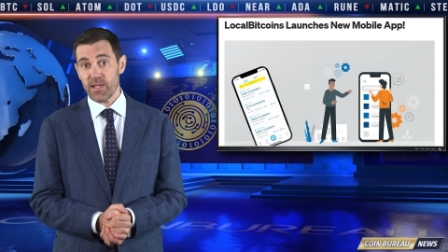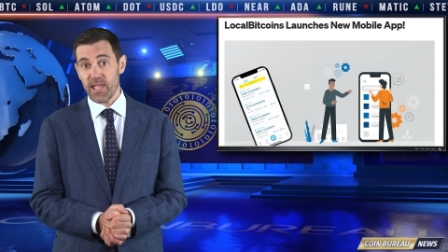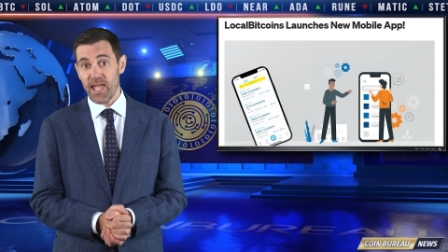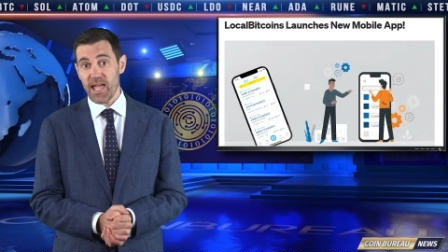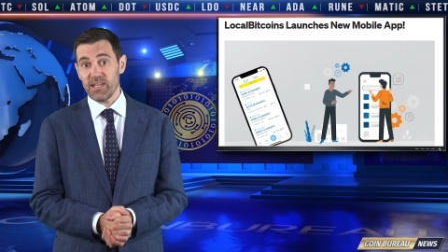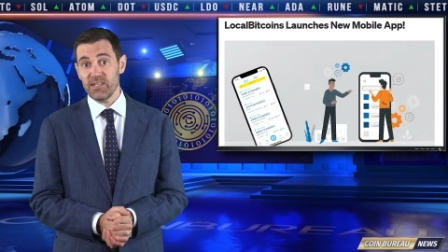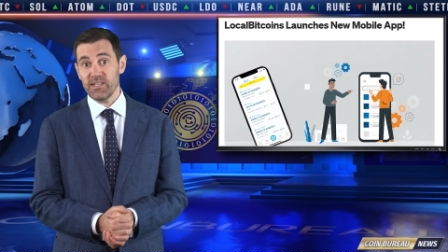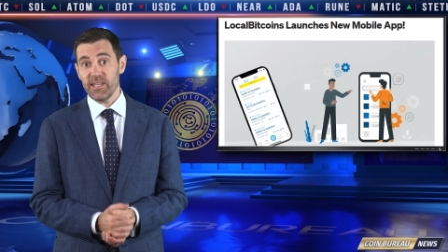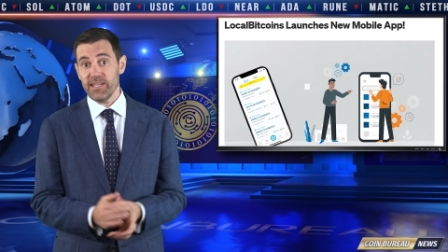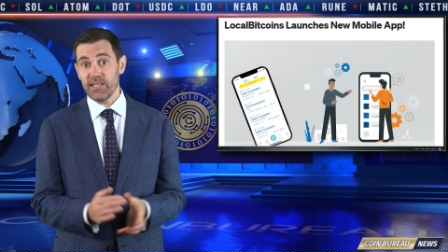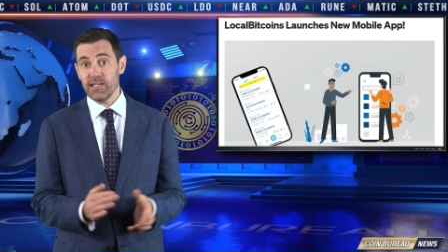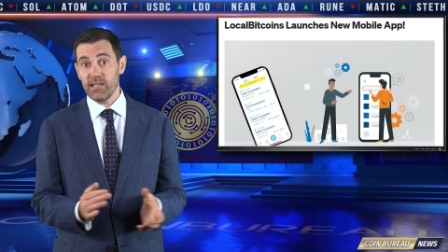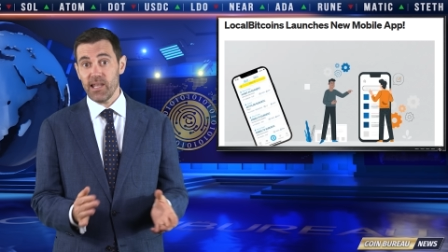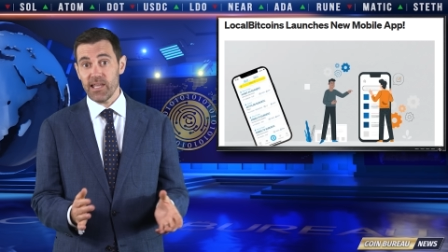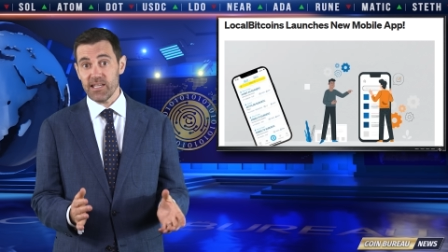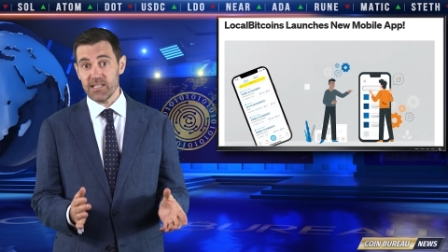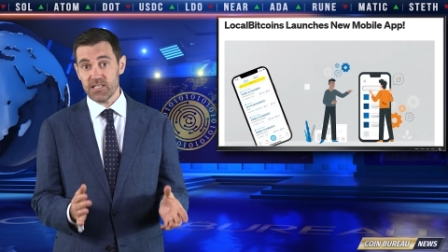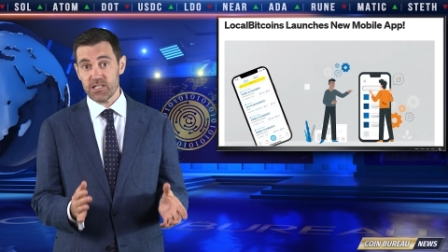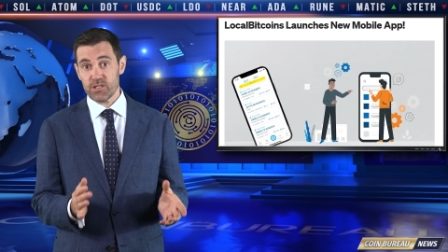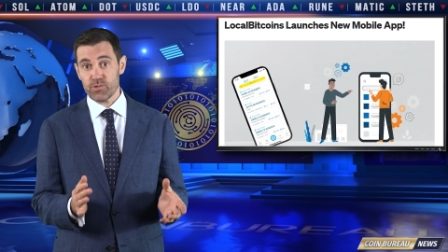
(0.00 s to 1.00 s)
began in
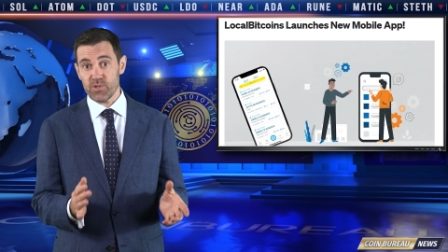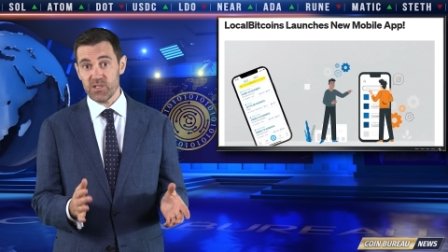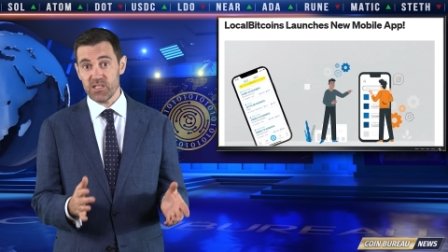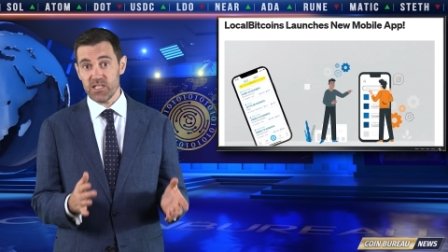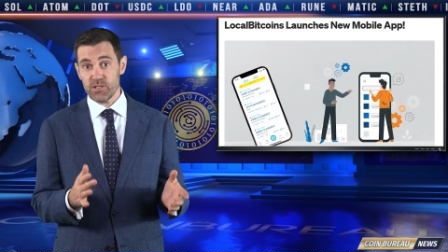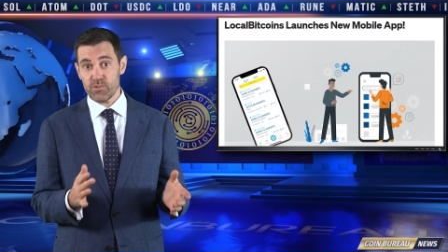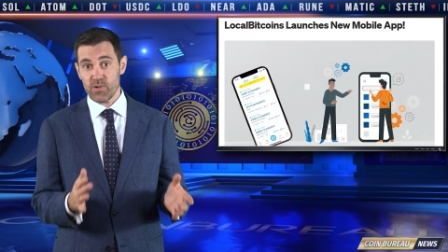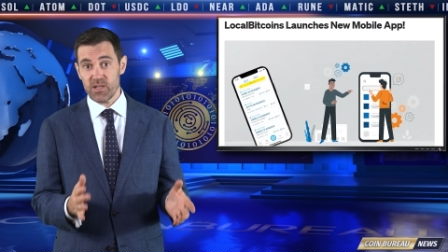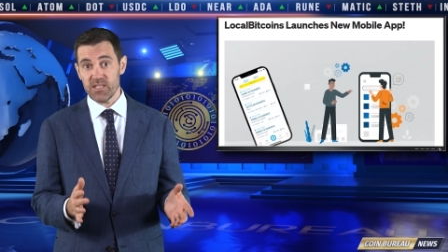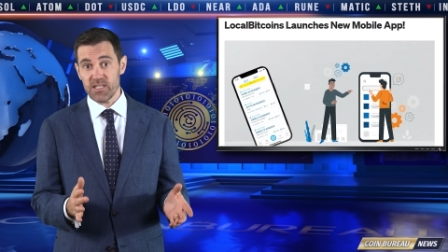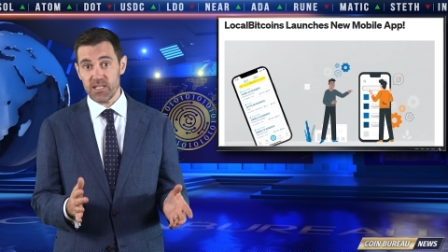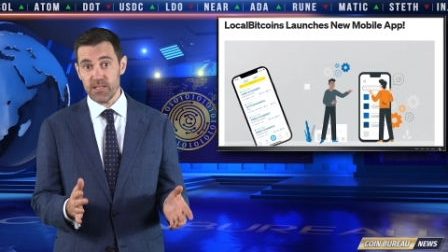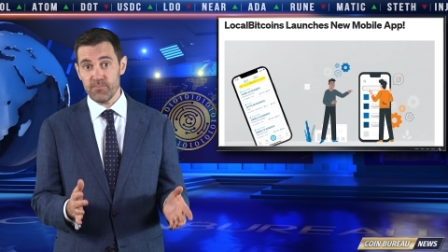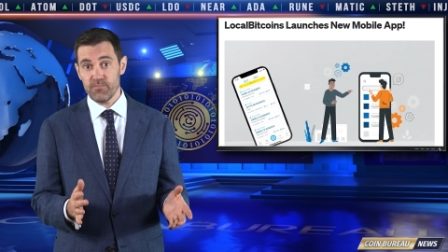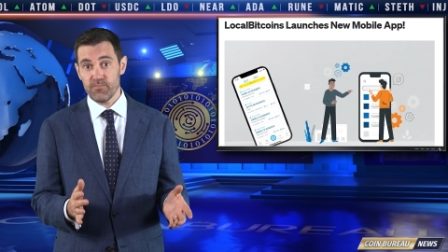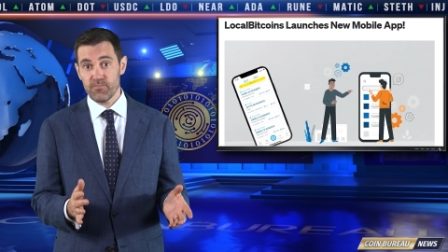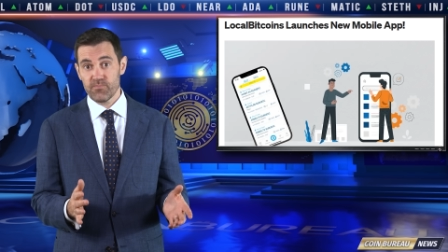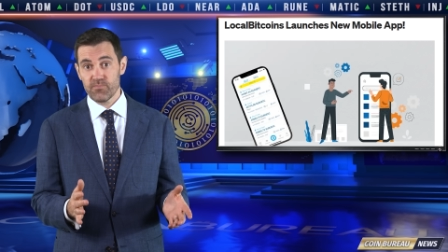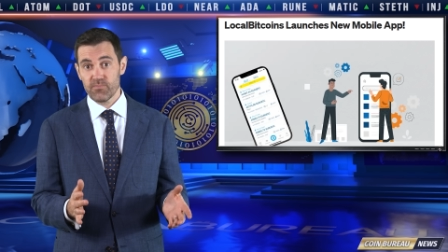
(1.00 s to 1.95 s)
late twenty twenty.